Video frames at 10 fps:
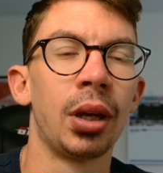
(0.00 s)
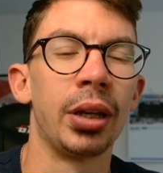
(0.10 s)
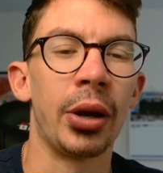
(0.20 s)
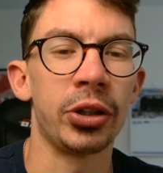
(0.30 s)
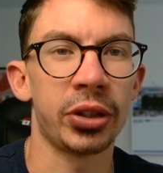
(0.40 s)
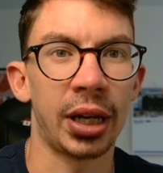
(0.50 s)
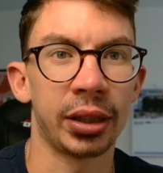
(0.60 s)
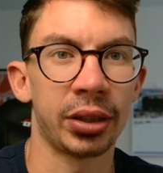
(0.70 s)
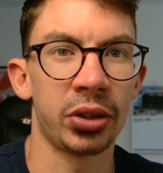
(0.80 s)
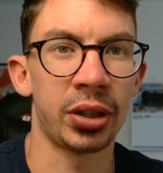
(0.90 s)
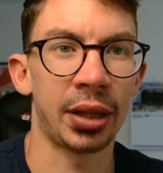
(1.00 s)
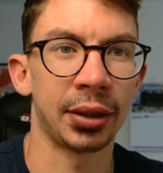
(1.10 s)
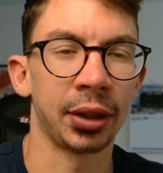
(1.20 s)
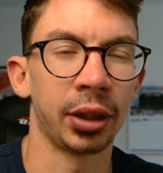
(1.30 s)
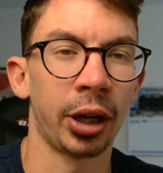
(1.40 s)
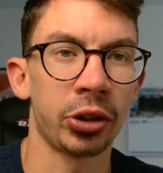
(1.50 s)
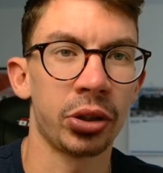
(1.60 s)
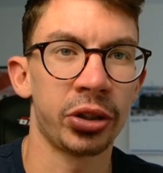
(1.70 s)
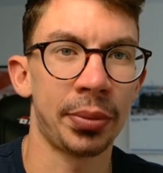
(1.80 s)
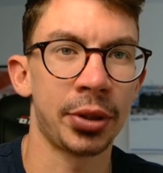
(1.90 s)
No, he just had the concussion
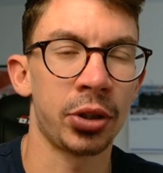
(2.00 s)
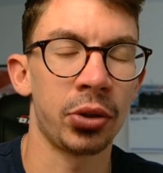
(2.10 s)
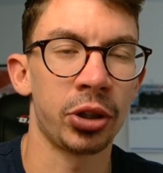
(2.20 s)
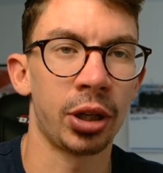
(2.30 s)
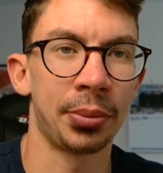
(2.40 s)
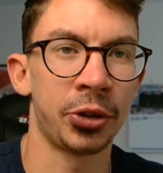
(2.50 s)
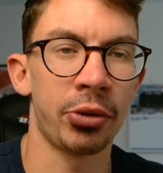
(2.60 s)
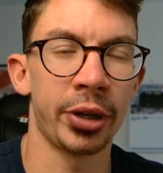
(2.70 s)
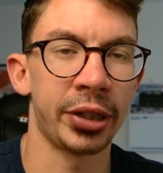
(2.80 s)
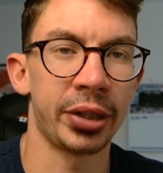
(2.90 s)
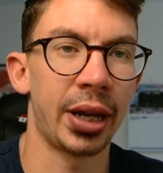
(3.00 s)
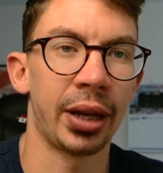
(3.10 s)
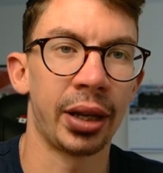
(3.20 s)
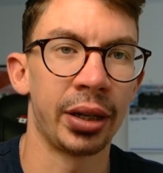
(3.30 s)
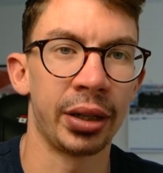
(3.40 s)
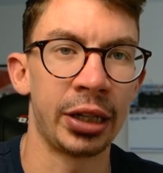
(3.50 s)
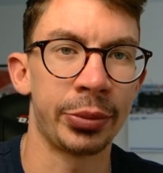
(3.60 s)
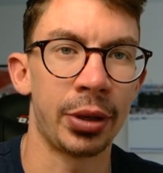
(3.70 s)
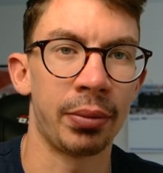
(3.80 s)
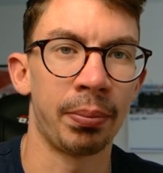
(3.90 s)
substitution. I'm sure and he's
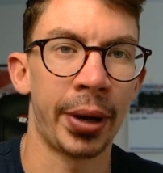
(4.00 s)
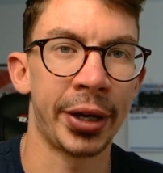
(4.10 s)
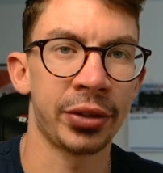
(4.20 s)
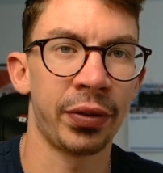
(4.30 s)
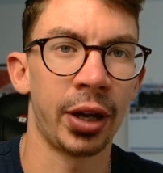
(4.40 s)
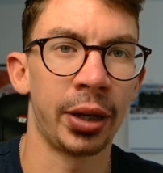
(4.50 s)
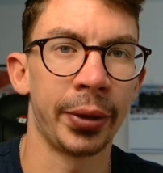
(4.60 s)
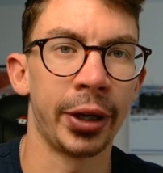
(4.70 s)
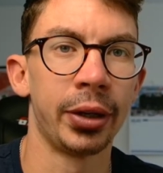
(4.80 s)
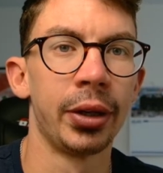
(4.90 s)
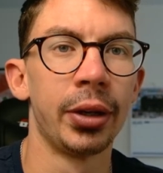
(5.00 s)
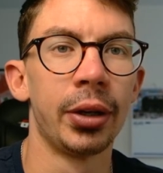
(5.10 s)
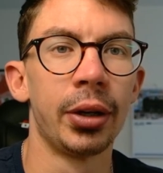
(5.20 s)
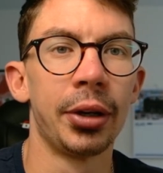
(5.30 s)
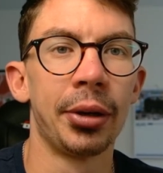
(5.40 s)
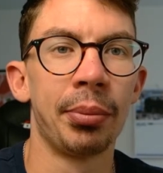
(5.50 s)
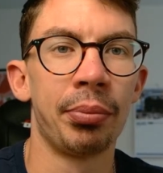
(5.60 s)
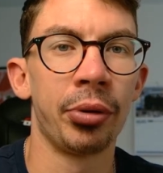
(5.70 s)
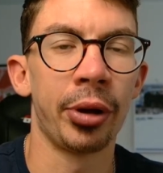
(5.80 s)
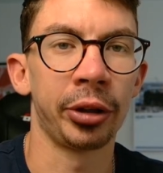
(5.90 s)
been past fit anyway.
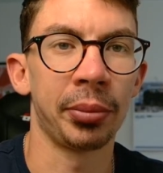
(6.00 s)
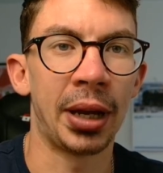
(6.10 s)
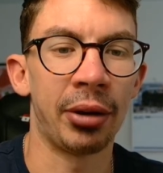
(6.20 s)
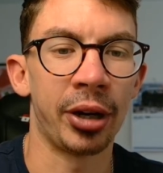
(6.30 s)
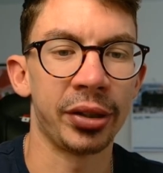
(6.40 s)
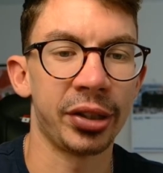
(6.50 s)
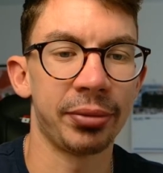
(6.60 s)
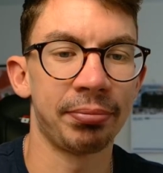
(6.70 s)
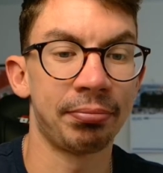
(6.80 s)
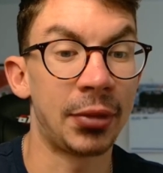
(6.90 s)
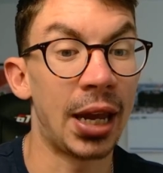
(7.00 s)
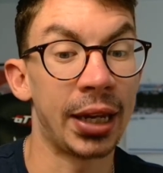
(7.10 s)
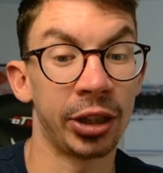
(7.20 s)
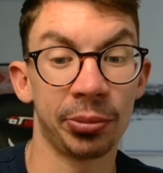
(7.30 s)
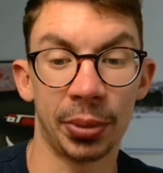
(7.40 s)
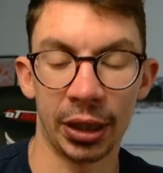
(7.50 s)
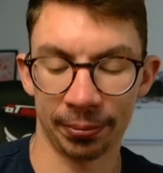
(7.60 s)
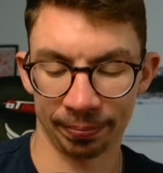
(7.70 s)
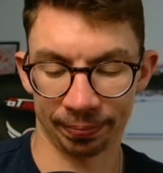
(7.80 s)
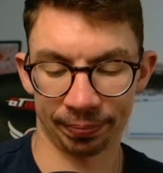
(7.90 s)
Bruno Gomes. Yeah, he could be.
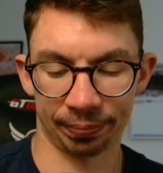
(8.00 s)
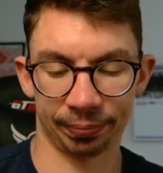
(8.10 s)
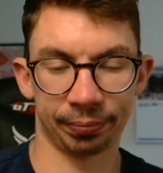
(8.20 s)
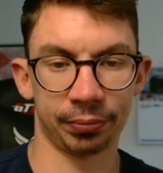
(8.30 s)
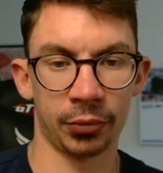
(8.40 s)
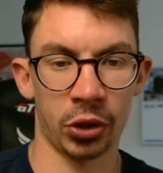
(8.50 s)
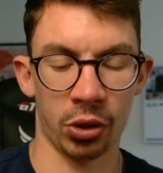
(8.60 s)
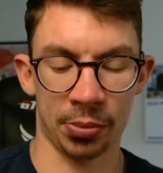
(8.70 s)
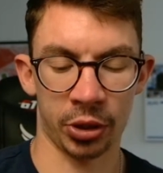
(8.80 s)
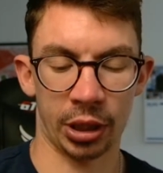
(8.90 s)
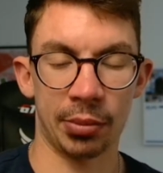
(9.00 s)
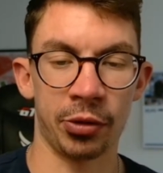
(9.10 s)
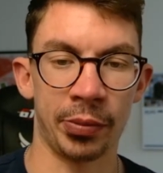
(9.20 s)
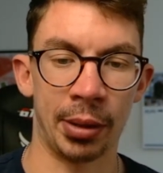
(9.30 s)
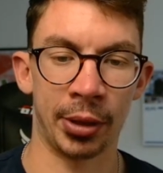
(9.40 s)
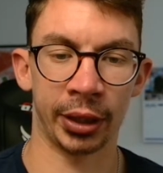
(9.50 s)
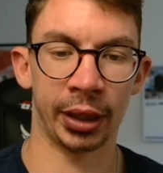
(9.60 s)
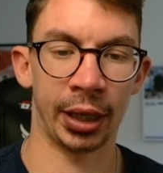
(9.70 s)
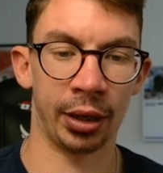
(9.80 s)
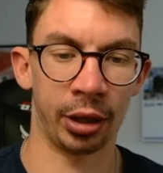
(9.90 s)
Sorry, I'm just going to move my mic
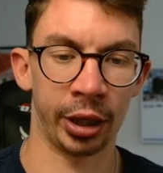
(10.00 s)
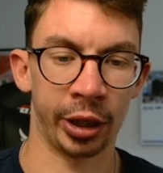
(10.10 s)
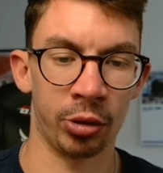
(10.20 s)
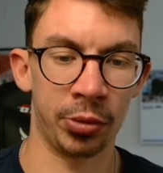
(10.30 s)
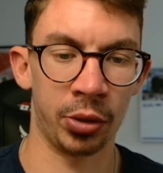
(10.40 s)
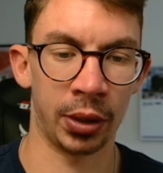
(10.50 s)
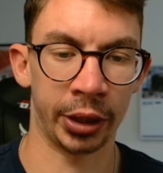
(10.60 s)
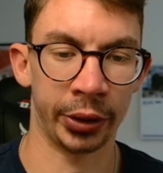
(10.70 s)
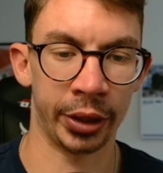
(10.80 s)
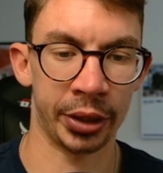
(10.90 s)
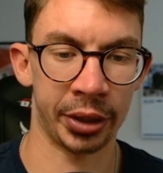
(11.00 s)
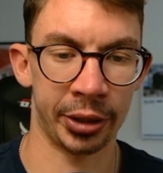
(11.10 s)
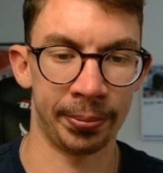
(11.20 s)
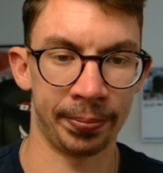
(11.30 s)
again. I'm going to go on mute while I do it this time.